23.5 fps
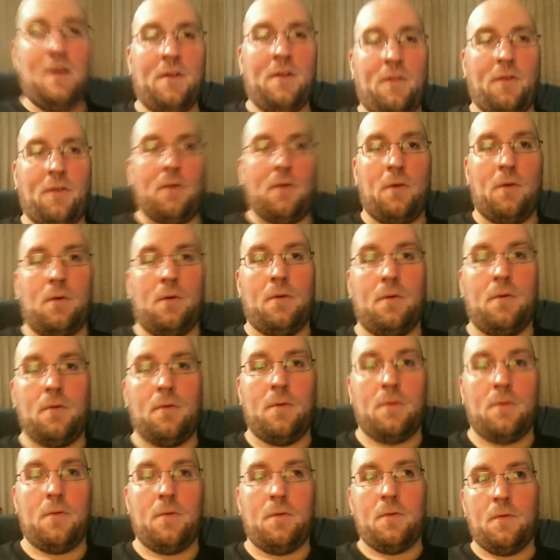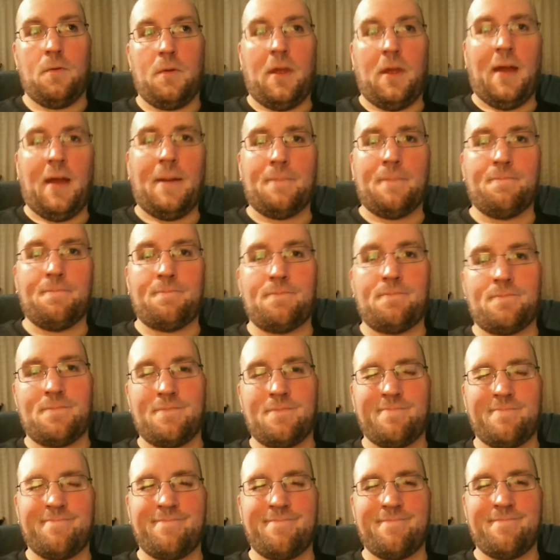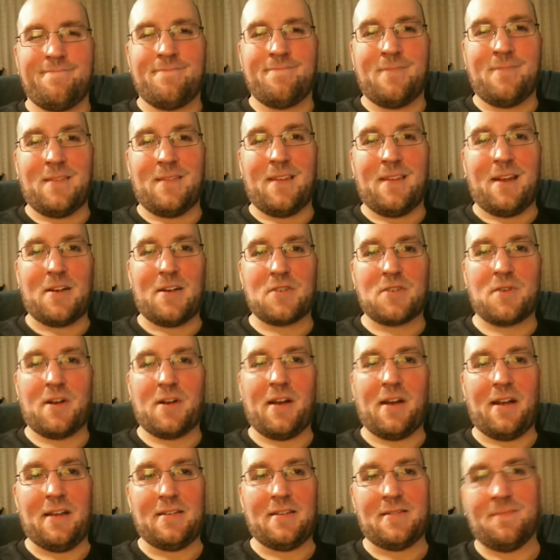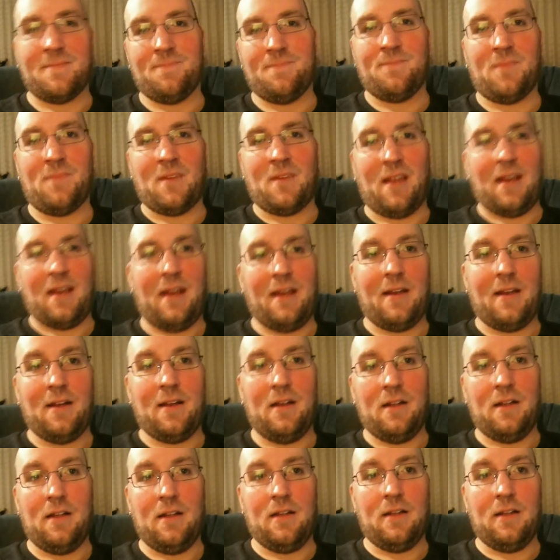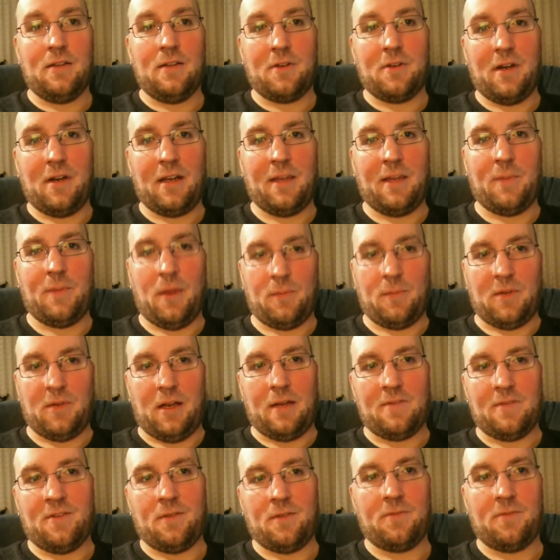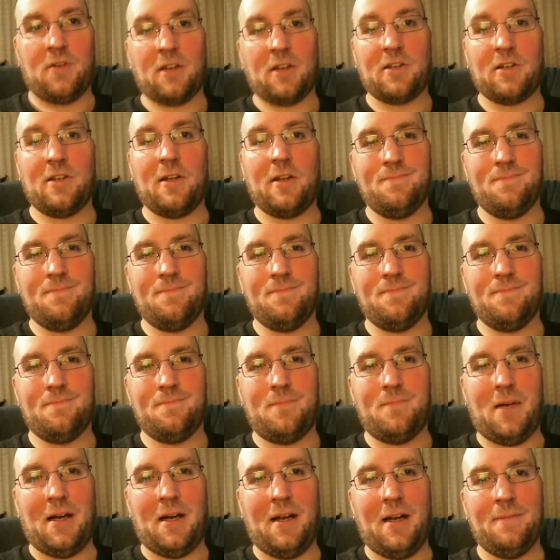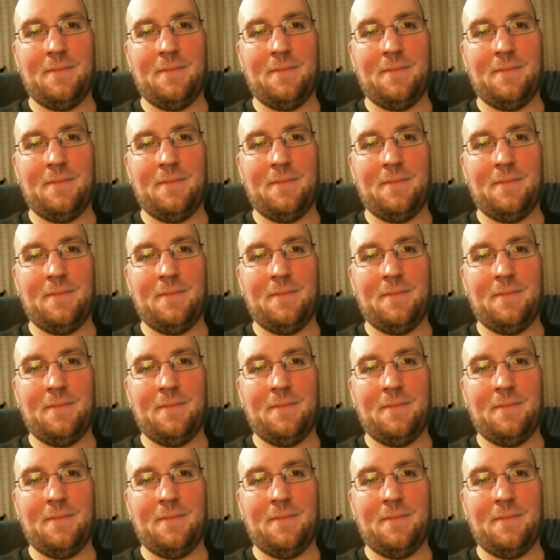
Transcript: So yeah, there's where it is, and I'll try and keep you updated. So talk to you later. Bye.